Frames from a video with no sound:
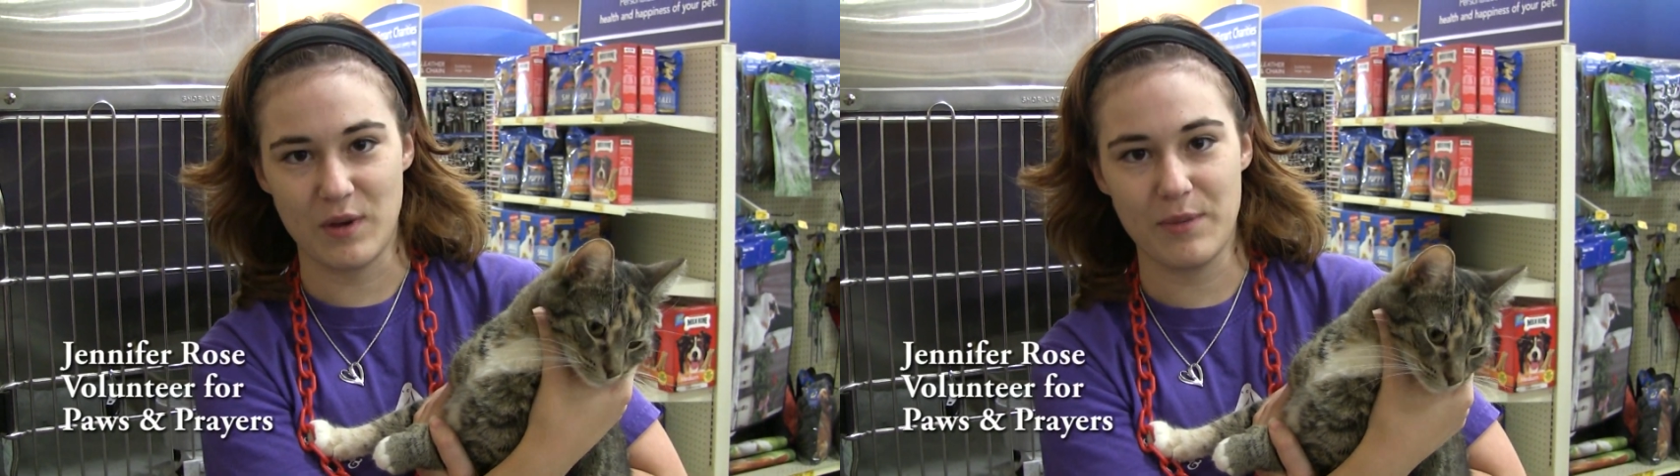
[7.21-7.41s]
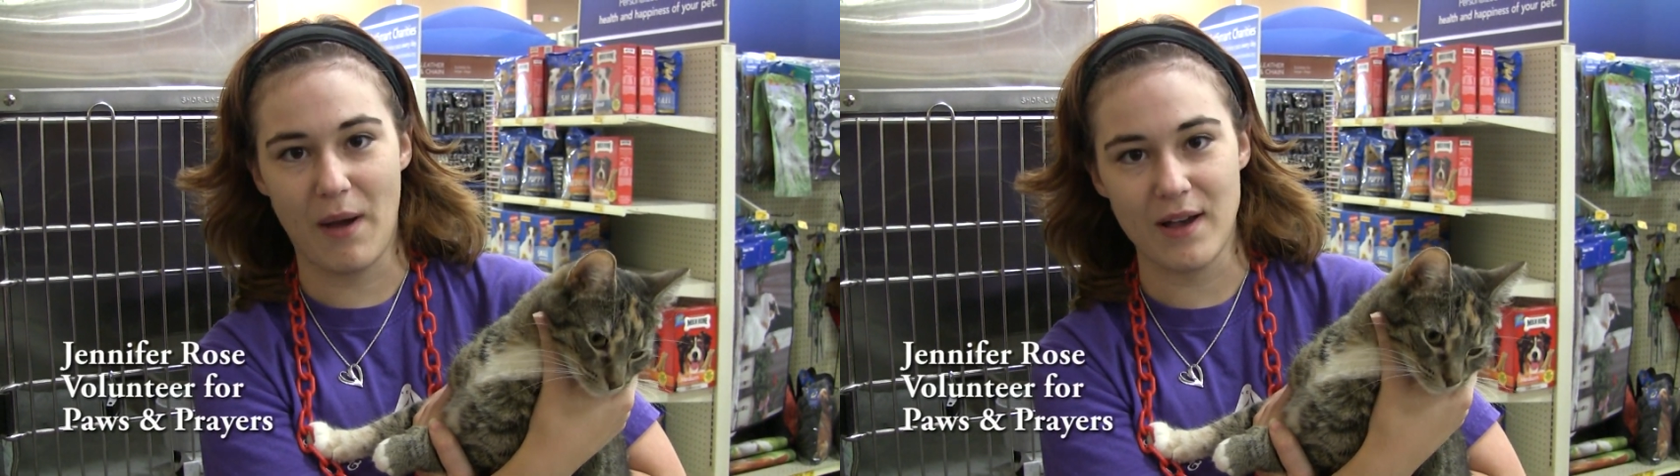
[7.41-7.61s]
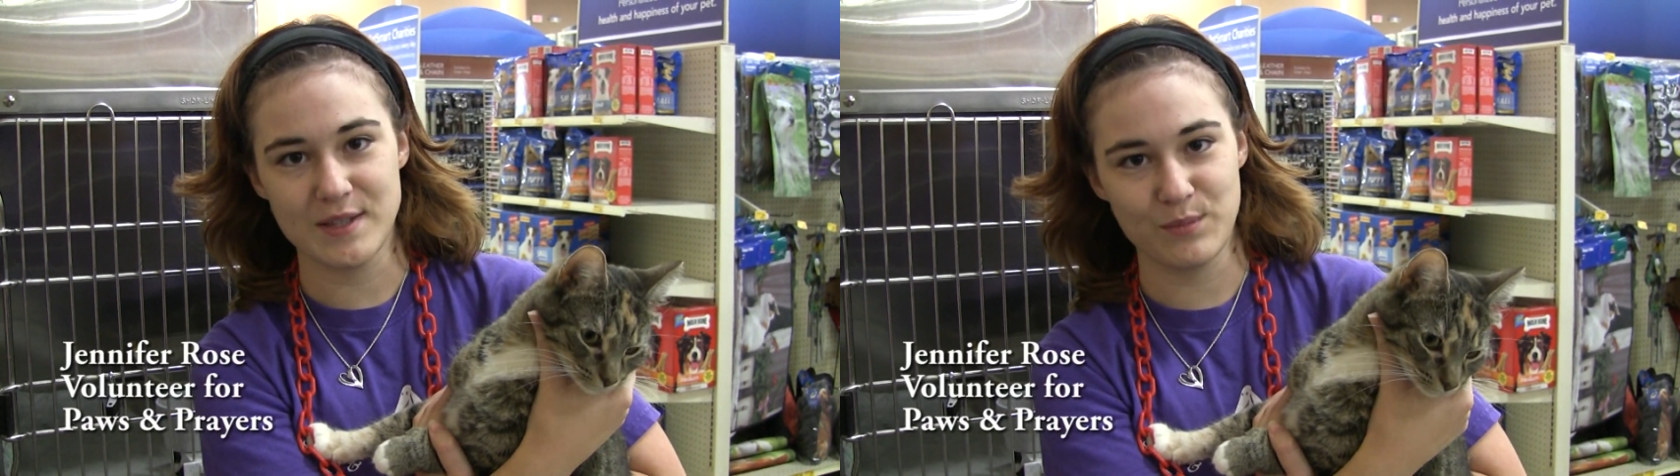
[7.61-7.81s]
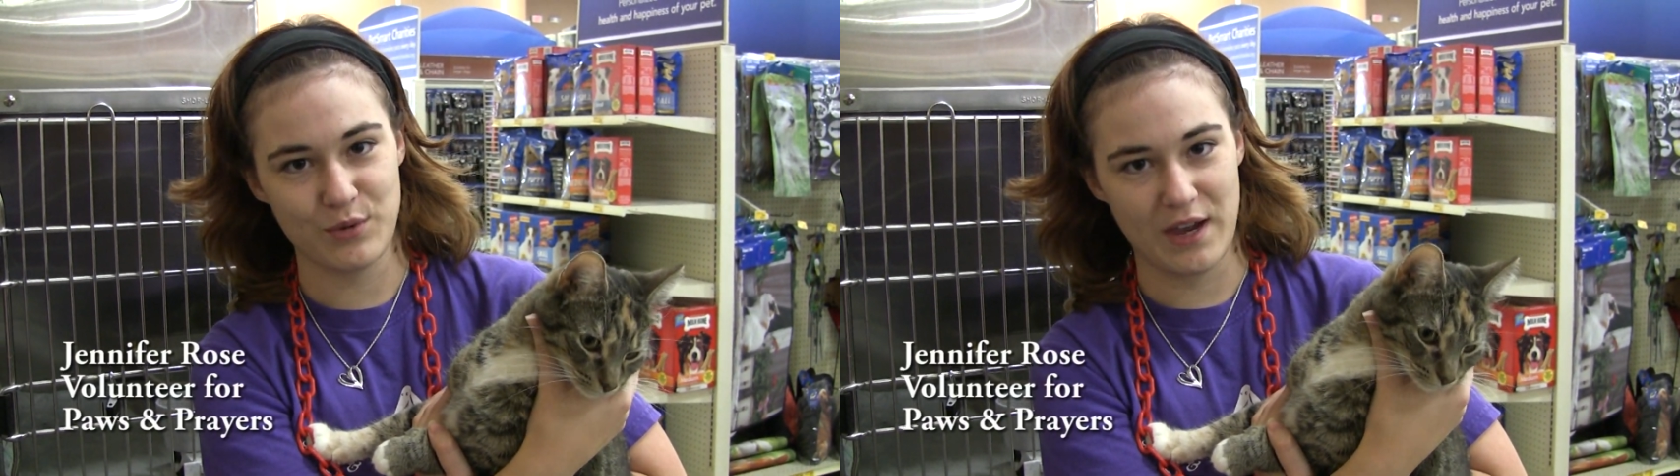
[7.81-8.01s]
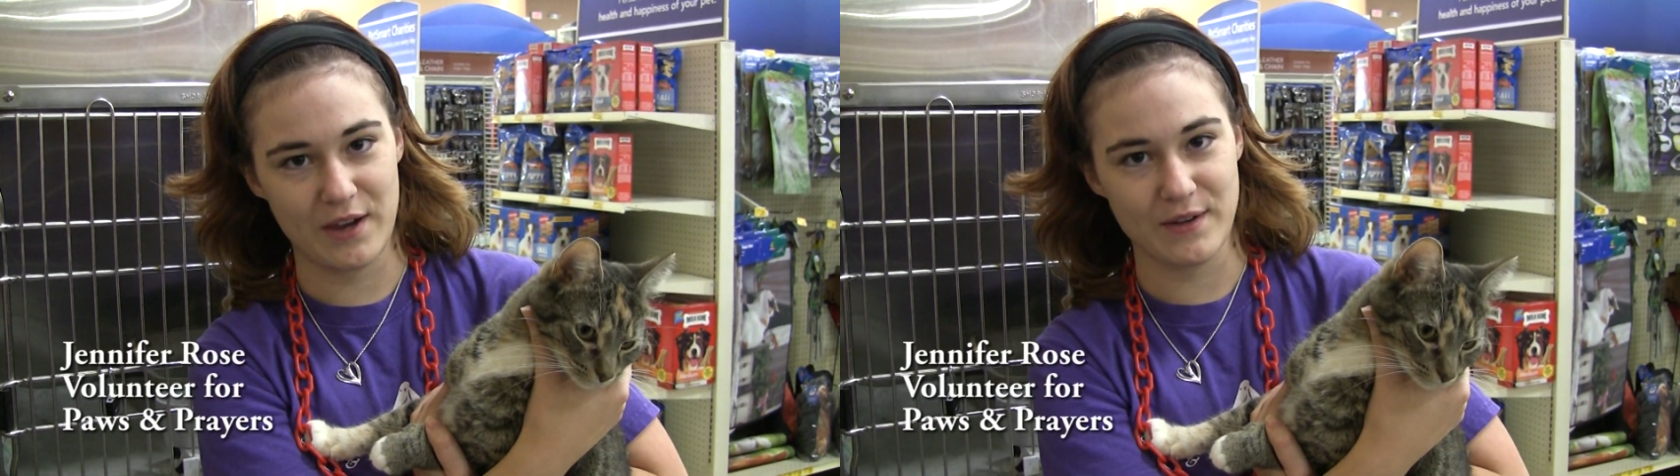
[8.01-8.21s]
with Paws and
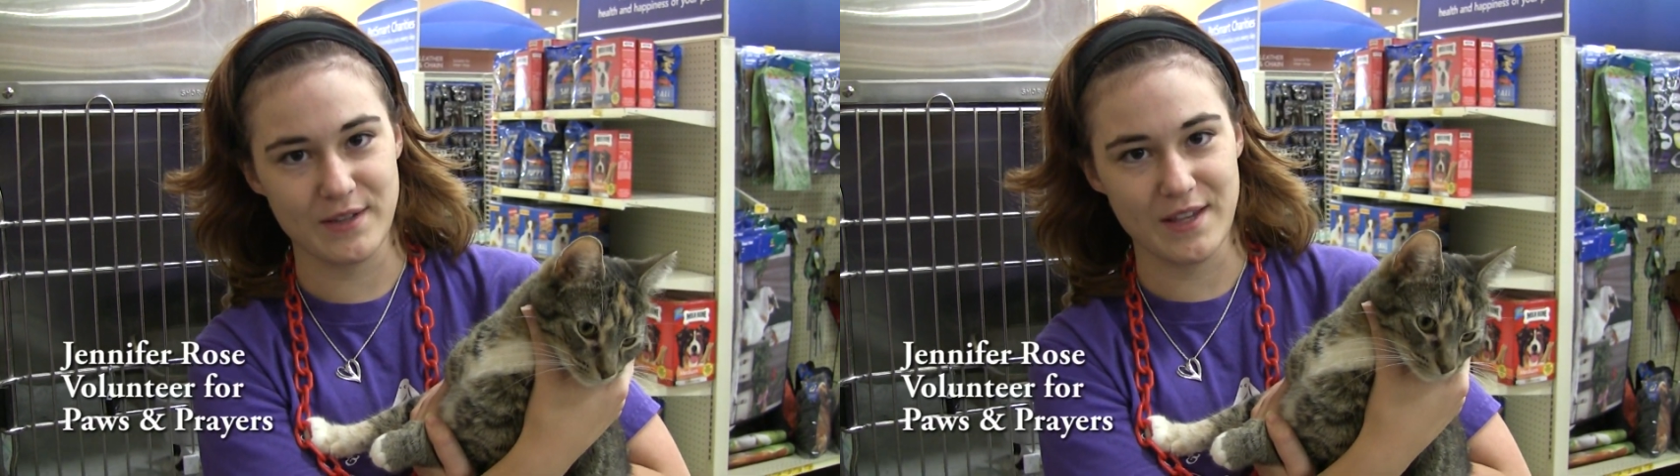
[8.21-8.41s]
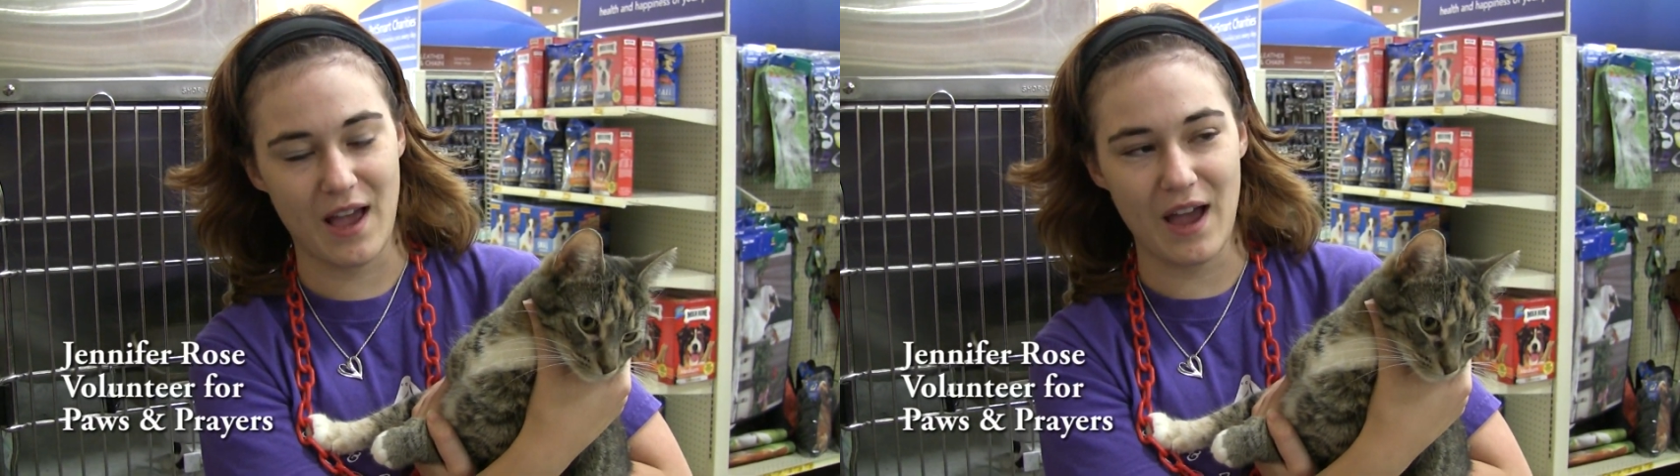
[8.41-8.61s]
Prayers.